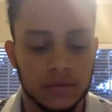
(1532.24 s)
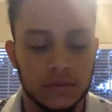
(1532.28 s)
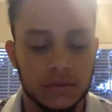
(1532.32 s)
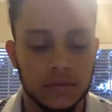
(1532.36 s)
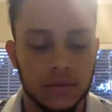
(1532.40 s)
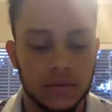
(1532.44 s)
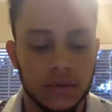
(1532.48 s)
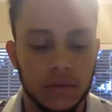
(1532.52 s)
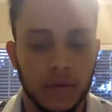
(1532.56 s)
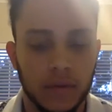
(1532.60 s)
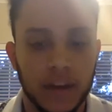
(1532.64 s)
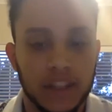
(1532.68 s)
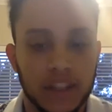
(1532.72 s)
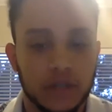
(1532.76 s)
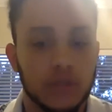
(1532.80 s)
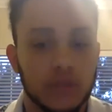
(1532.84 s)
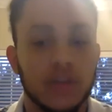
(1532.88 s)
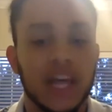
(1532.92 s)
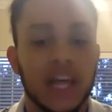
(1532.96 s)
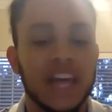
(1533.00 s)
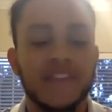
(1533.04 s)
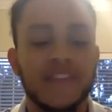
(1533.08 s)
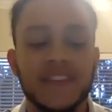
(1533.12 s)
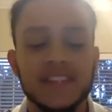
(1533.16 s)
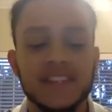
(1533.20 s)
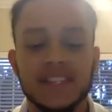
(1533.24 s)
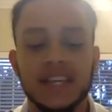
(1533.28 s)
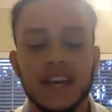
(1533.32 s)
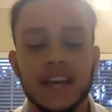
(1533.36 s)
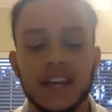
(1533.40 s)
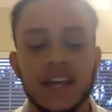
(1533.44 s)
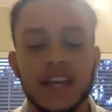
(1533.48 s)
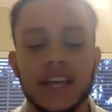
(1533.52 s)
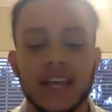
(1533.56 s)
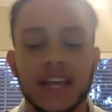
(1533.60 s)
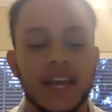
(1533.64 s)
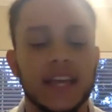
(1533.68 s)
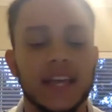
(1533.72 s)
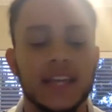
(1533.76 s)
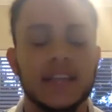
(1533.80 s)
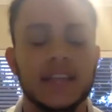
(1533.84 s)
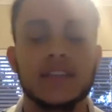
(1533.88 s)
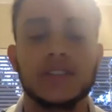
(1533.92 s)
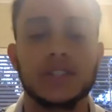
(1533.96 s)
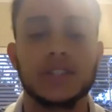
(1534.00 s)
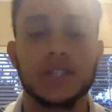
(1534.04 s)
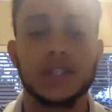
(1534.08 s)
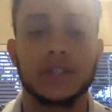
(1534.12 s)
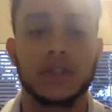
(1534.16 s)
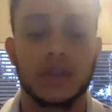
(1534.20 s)
right? So life isn't going to get
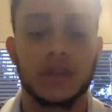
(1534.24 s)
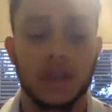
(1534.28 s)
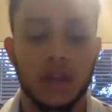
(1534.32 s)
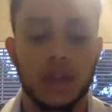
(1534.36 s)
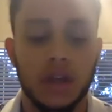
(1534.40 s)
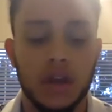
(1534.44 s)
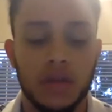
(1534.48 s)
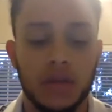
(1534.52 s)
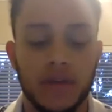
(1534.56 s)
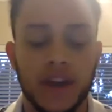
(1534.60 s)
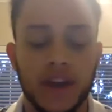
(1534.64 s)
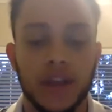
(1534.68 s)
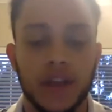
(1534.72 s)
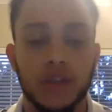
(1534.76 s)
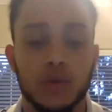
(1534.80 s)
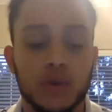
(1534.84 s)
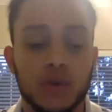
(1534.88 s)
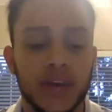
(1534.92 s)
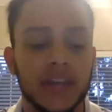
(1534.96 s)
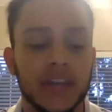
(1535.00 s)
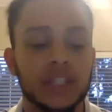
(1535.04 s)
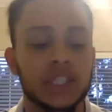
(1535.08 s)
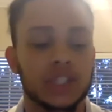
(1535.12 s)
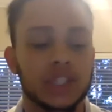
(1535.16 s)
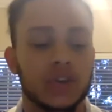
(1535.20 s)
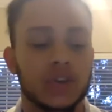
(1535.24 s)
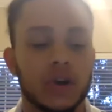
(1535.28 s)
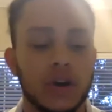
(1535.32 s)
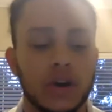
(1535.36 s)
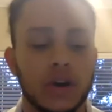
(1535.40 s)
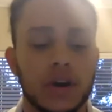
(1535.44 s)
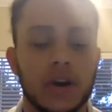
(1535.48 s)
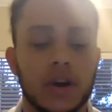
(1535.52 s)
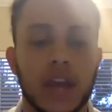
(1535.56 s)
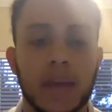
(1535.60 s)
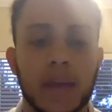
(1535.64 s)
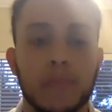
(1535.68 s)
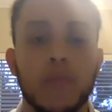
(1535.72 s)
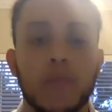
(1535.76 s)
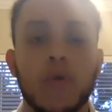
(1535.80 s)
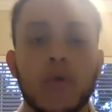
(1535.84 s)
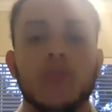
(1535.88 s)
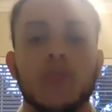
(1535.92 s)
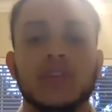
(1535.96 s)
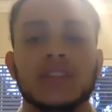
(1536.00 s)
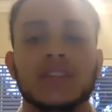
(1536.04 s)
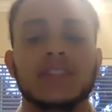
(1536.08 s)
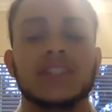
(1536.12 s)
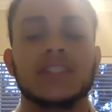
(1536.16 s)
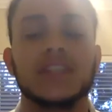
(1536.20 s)
easier, right? You get stronger and more
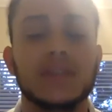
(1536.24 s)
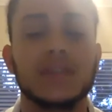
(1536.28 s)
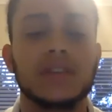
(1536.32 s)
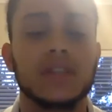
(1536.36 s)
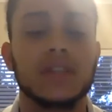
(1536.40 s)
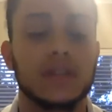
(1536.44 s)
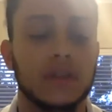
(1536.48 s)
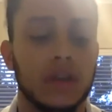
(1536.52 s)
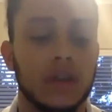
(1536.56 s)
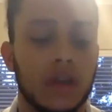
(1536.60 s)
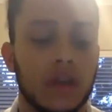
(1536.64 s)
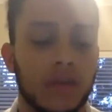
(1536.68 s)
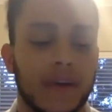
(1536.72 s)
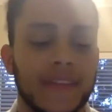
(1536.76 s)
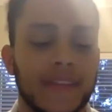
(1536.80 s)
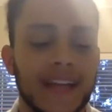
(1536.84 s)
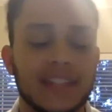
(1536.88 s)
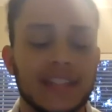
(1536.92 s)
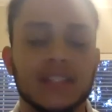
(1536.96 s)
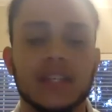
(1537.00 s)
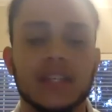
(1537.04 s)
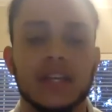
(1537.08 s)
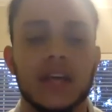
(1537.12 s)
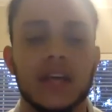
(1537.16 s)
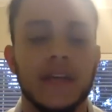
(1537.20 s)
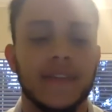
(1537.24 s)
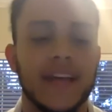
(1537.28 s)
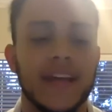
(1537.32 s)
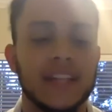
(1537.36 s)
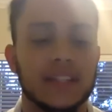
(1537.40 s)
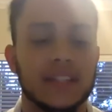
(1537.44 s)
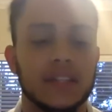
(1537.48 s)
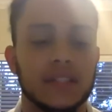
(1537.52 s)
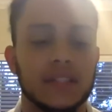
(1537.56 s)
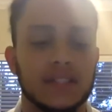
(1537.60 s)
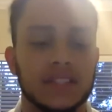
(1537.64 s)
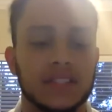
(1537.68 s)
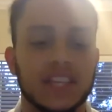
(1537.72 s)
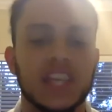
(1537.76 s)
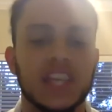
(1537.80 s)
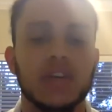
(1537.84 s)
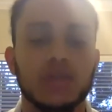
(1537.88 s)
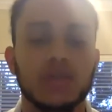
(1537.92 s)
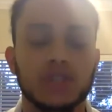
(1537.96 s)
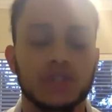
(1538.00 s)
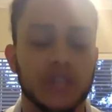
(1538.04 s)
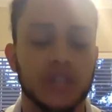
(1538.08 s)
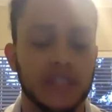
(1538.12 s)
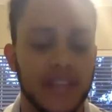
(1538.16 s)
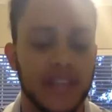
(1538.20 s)
resilient, right? That's a skill
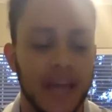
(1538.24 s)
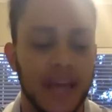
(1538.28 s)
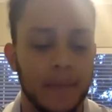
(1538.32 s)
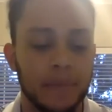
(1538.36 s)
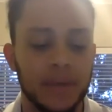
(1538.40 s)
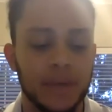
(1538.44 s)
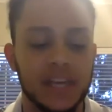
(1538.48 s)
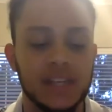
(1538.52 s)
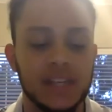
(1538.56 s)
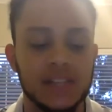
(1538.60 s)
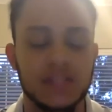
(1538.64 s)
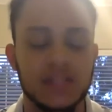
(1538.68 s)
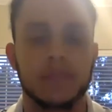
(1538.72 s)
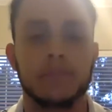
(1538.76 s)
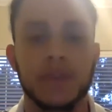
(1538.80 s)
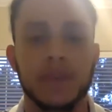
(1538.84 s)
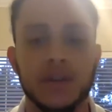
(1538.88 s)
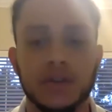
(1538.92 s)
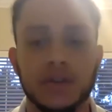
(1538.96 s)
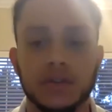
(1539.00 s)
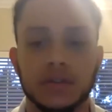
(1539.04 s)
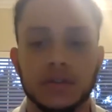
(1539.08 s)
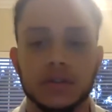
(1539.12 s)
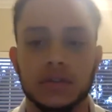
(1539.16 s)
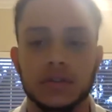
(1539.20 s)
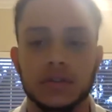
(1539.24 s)
trait that pays the bills,